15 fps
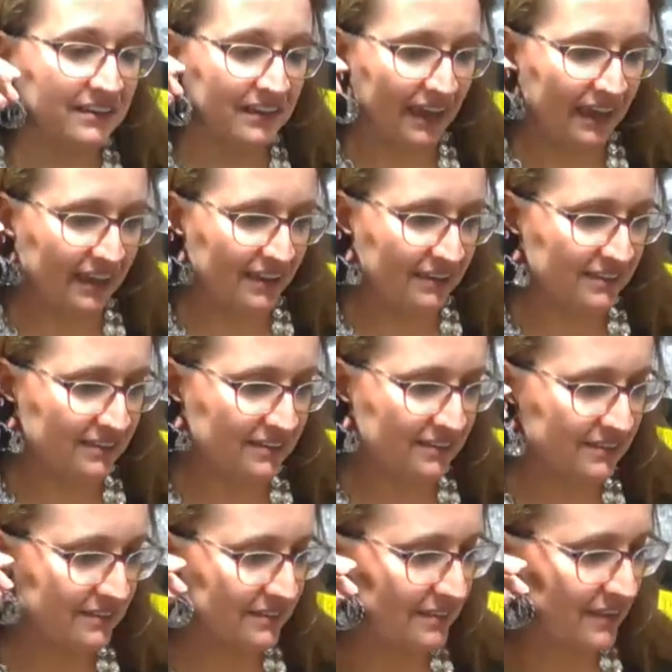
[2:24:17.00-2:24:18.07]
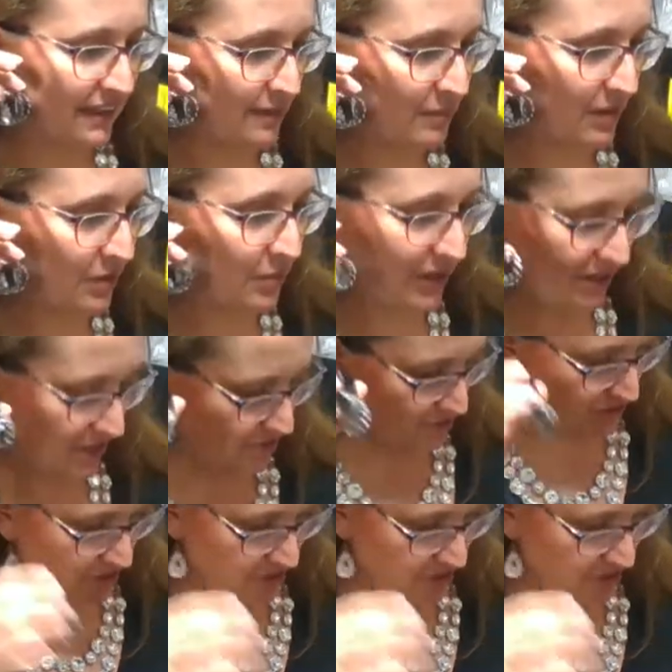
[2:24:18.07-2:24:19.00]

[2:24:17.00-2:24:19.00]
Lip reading: Okay. Anybody want cute